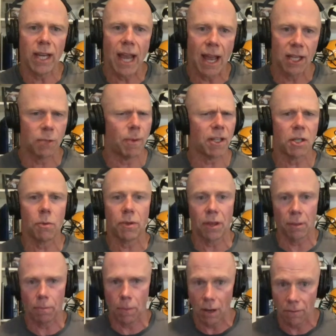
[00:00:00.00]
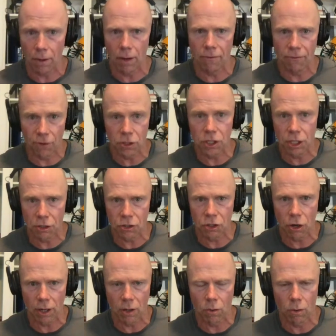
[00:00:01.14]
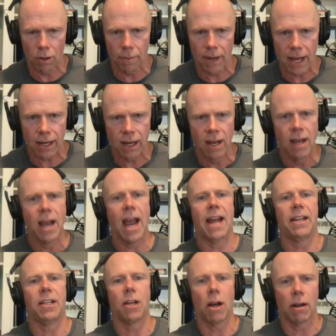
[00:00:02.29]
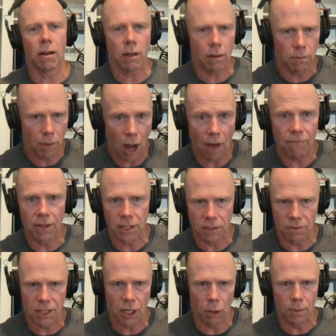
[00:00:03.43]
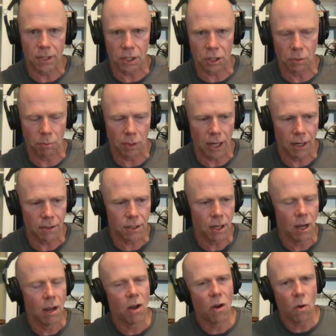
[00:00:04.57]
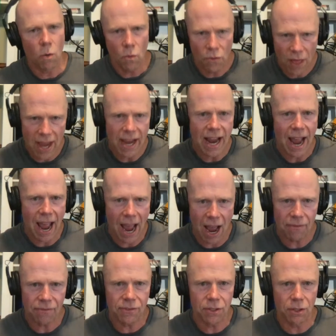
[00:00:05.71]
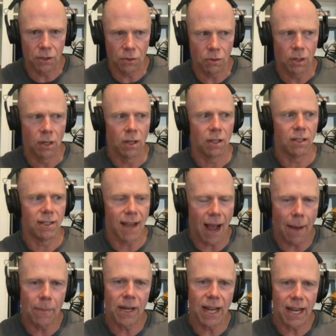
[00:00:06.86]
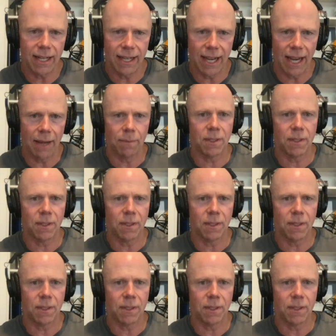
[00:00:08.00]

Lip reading: Especially with a first-year starting quarterback and young offensive skill position players, they have to dominate games.